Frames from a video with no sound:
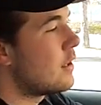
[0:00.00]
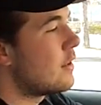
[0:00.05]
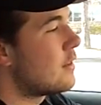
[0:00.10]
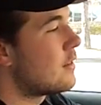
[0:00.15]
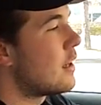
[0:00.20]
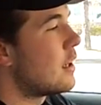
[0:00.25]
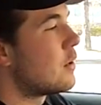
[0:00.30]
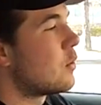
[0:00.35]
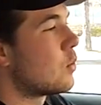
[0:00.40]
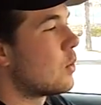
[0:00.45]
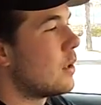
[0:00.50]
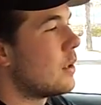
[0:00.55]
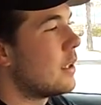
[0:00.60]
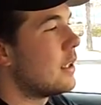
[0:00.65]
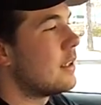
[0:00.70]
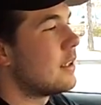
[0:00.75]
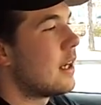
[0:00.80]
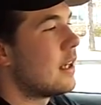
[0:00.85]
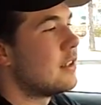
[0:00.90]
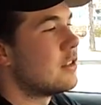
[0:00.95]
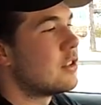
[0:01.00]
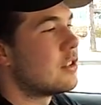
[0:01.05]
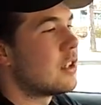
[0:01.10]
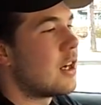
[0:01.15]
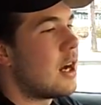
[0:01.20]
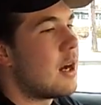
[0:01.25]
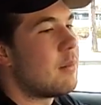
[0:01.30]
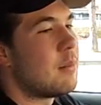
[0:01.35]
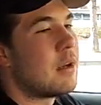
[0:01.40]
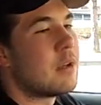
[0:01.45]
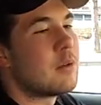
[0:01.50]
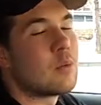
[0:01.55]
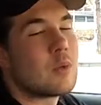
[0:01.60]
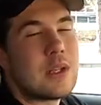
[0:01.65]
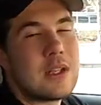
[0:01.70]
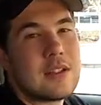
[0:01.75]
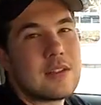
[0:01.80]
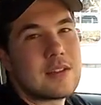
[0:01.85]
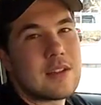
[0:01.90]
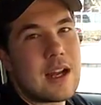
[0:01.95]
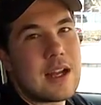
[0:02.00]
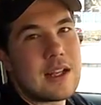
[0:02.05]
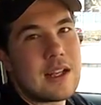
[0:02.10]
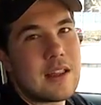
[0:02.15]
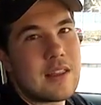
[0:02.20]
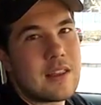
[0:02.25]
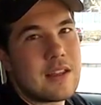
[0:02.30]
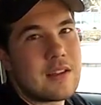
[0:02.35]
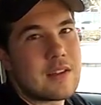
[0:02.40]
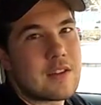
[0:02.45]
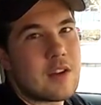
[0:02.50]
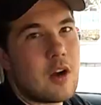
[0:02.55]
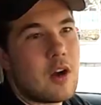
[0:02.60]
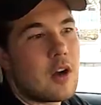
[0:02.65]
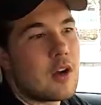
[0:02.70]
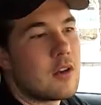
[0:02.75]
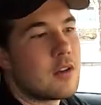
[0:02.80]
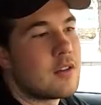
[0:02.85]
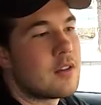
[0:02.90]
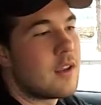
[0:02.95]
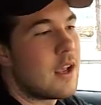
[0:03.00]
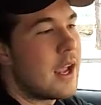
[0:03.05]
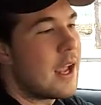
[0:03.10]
has done a really nice job at redesigning these cars,